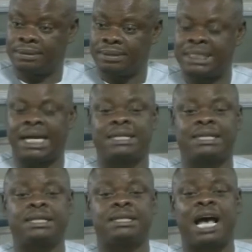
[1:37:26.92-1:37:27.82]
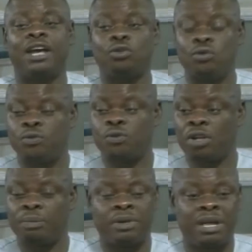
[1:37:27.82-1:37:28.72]
there are things I do for
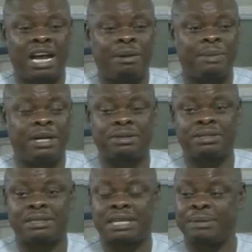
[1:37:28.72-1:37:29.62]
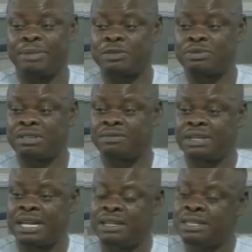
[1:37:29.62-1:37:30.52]
him. I remember there was a time my spiritual
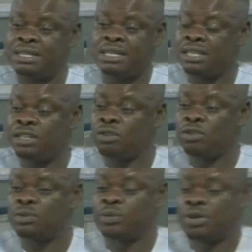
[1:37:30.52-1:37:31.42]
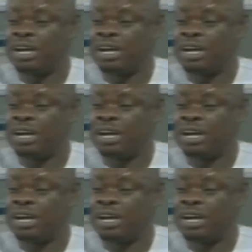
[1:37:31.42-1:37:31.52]
father, he knows we don't